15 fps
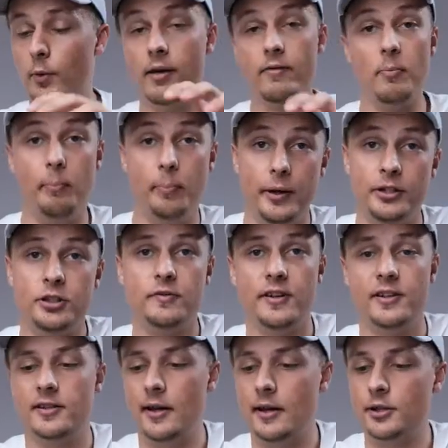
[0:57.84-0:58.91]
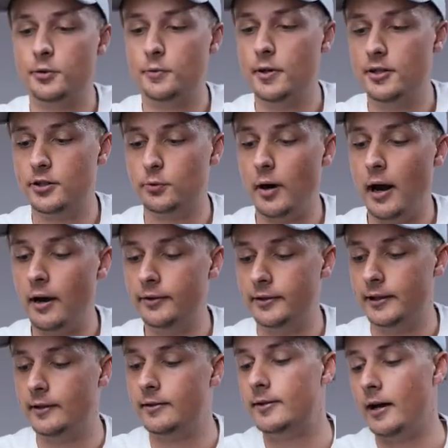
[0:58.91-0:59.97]
We have a bunch of accessories around
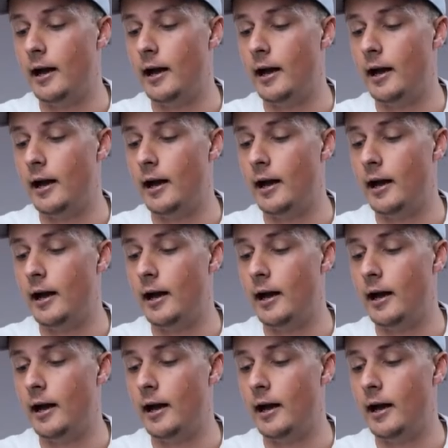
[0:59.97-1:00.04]
it,